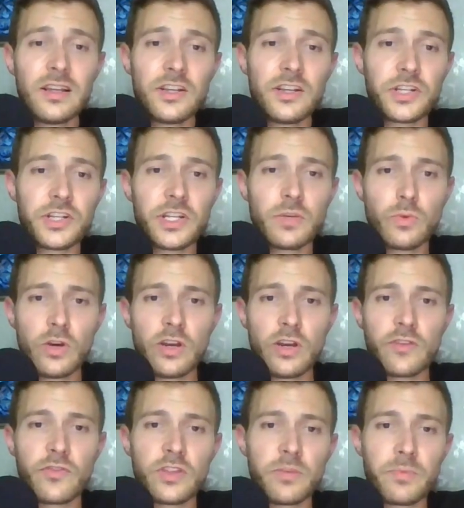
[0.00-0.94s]
She did
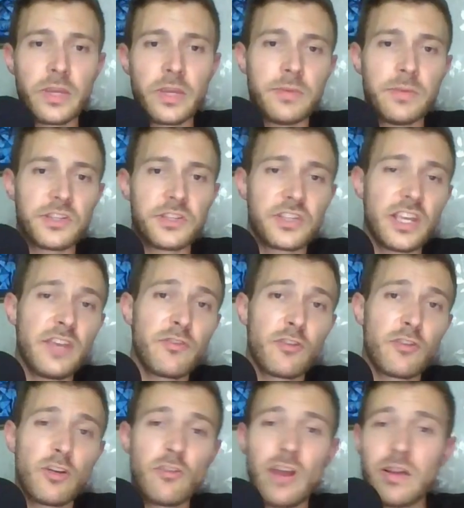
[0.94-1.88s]
work for the BBC
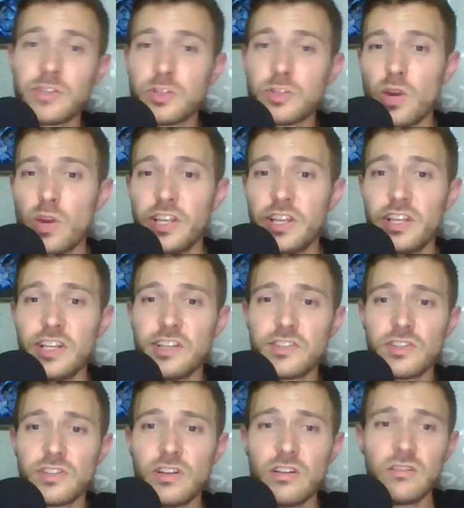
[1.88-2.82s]
for around 20
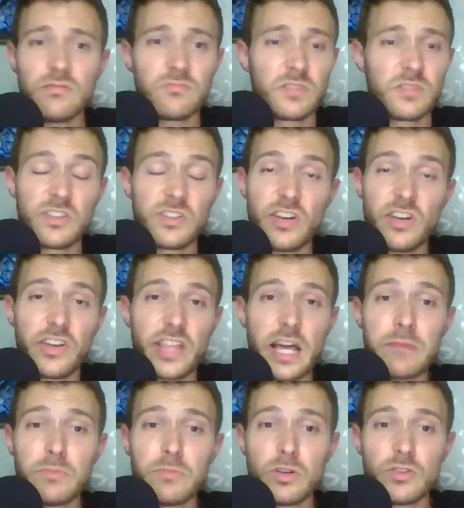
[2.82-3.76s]
years, though, could tell you
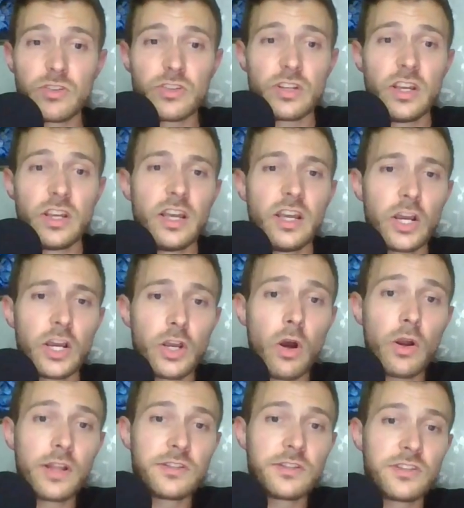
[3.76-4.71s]
that much.
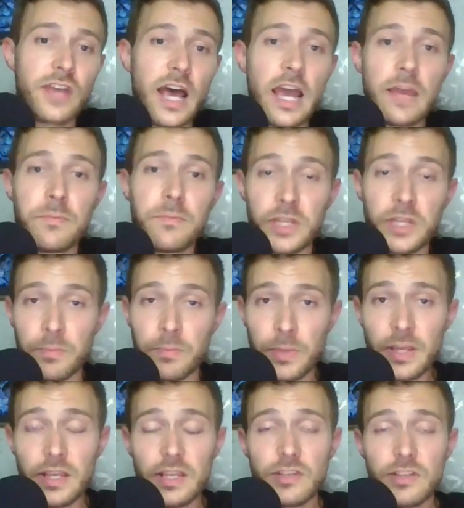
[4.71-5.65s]
According to
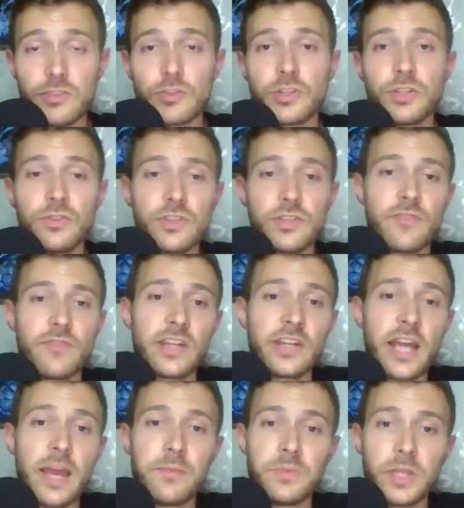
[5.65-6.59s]
IMDb, so she does have an
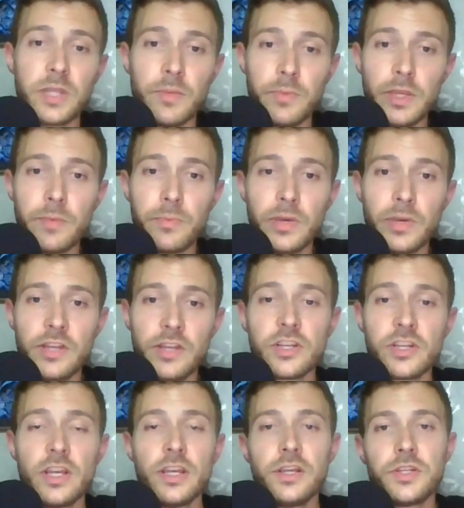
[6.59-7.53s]
IMDb
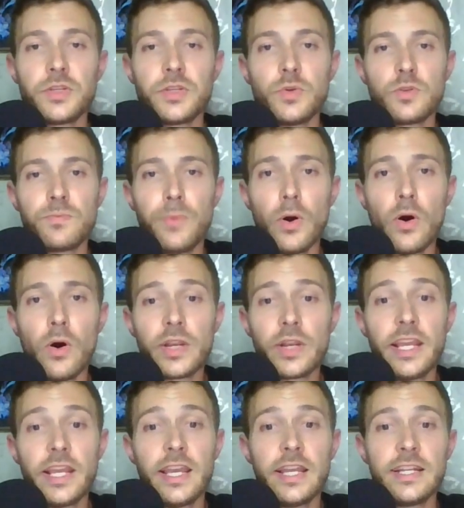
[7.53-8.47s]
page, she was born
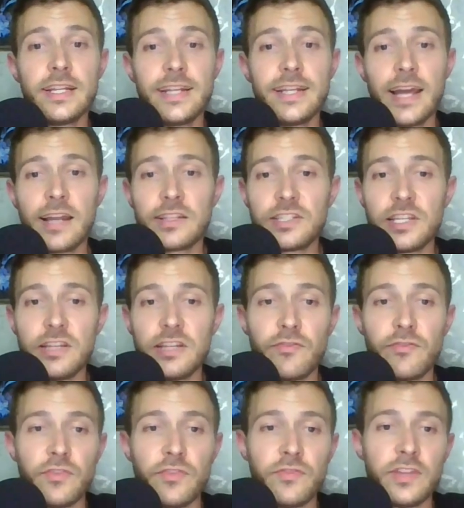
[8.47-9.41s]
in
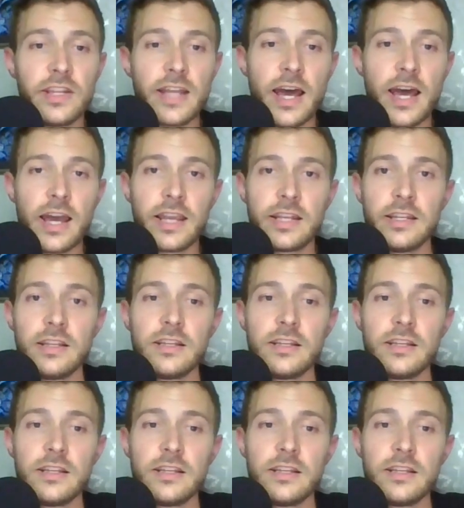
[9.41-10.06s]
1959.